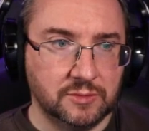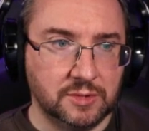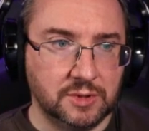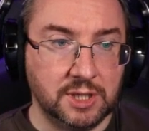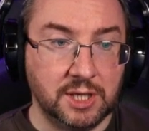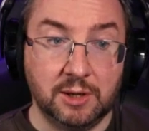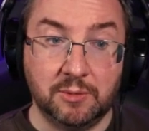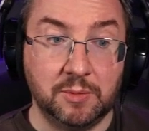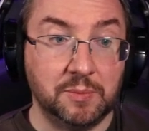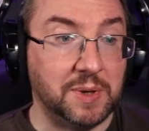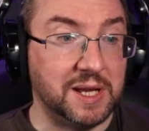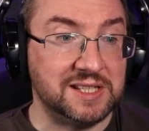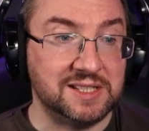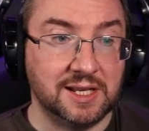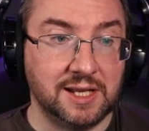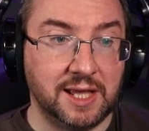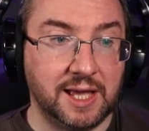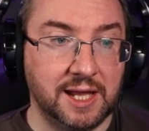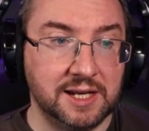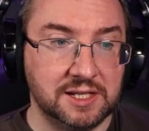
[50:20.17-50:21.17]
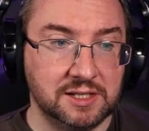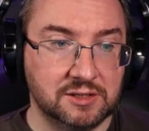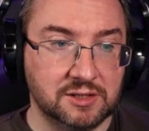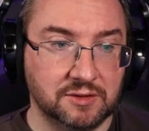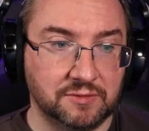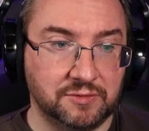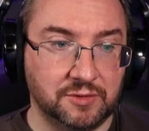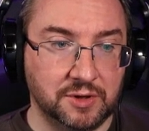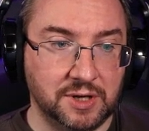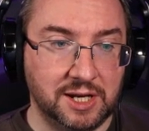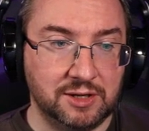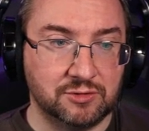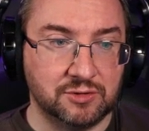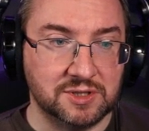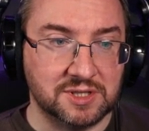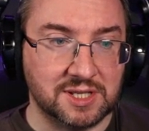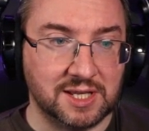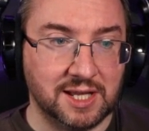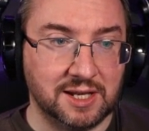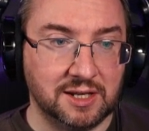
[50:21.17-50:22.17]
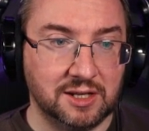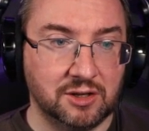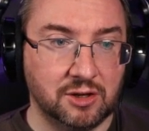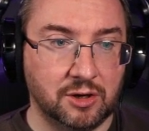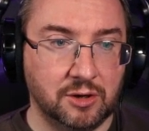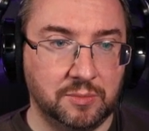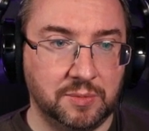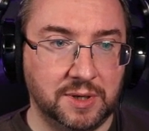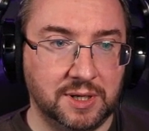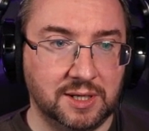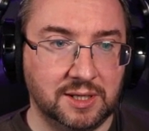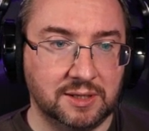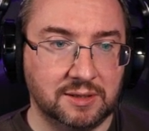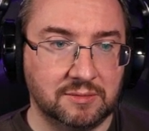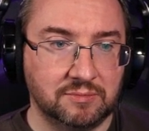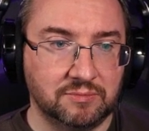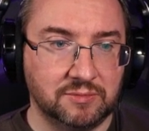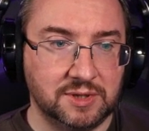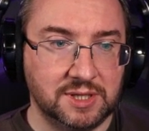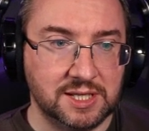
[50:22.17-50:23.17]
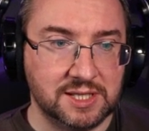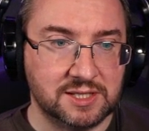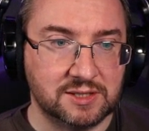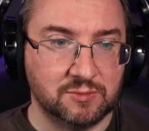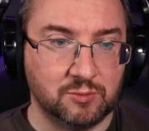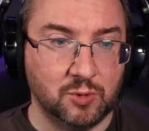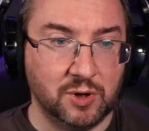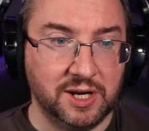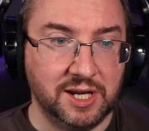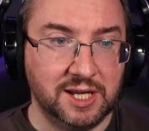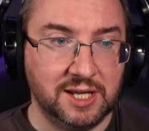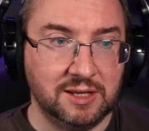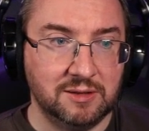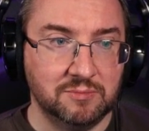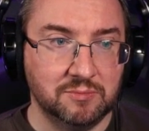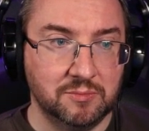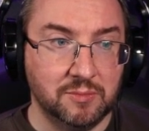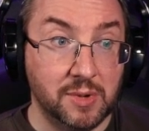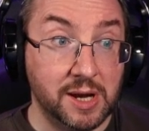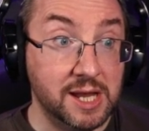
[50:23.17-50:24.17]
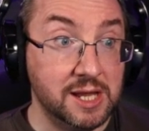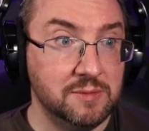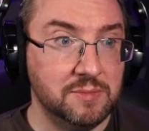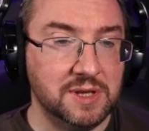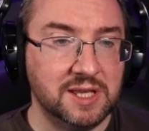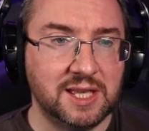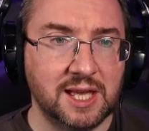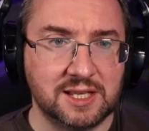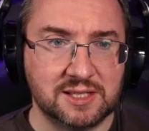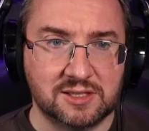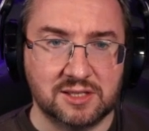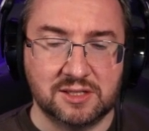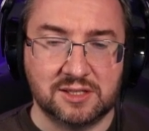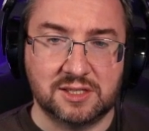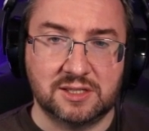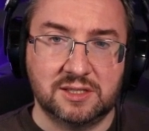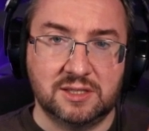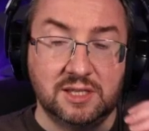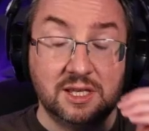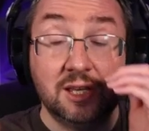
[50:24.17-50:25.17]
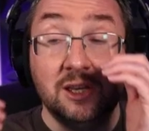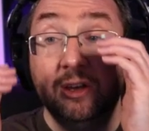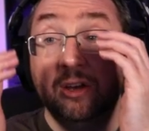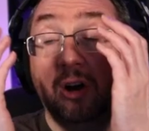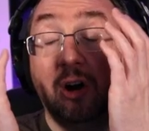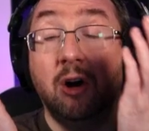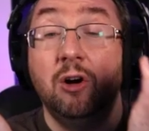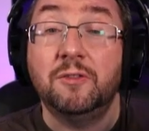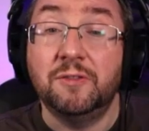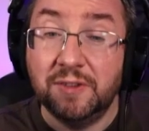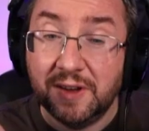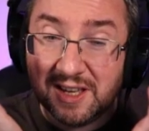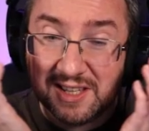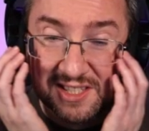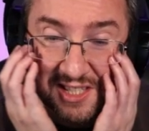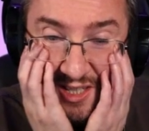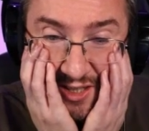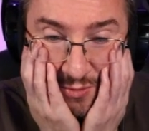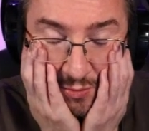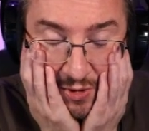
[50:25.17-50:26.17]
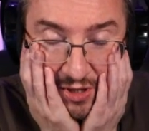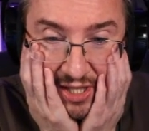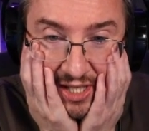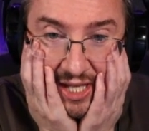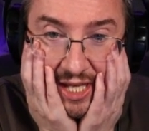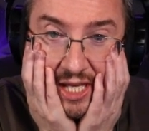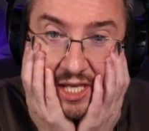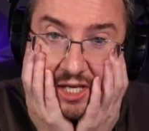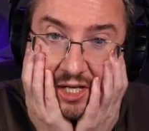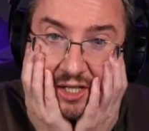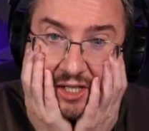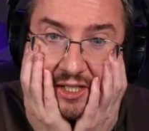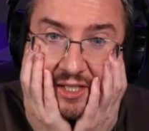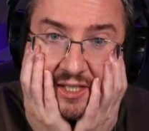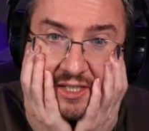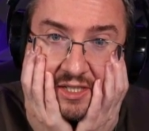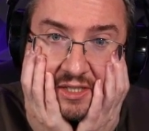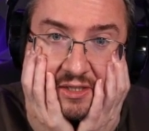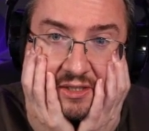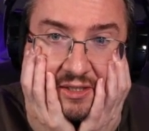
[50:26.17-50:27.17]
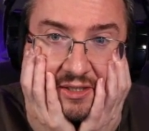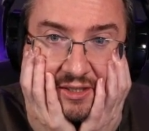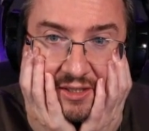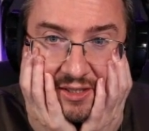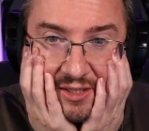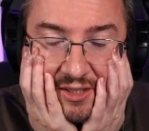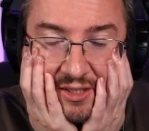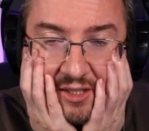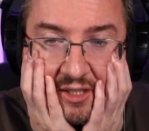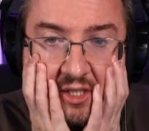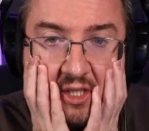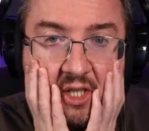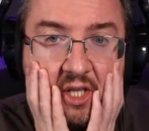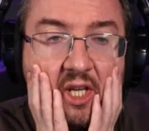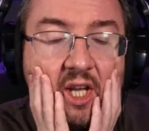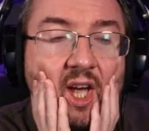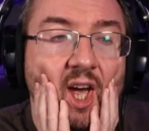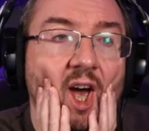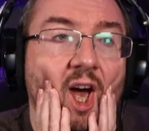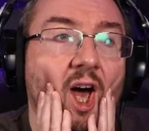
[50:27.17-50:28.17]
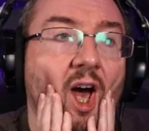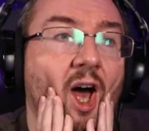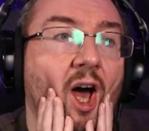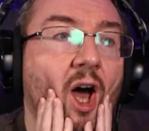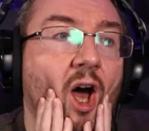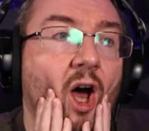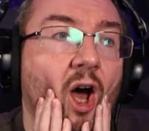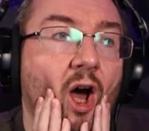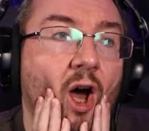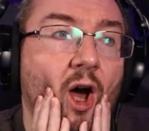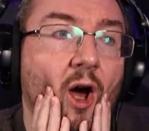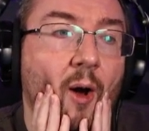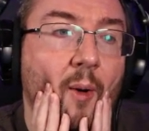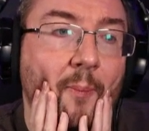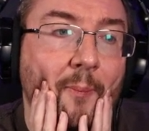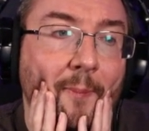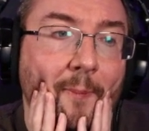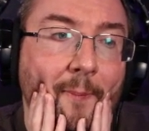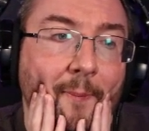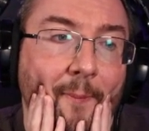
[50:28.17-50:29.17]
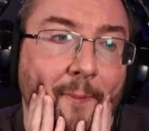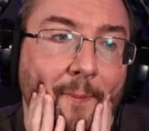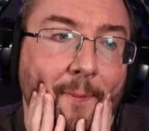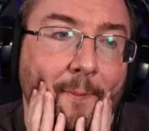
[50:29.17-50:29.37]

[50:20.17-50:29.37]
Yeah, we're basically heading to the front entrance again and hoping this way maybe gets us the office with the key card. And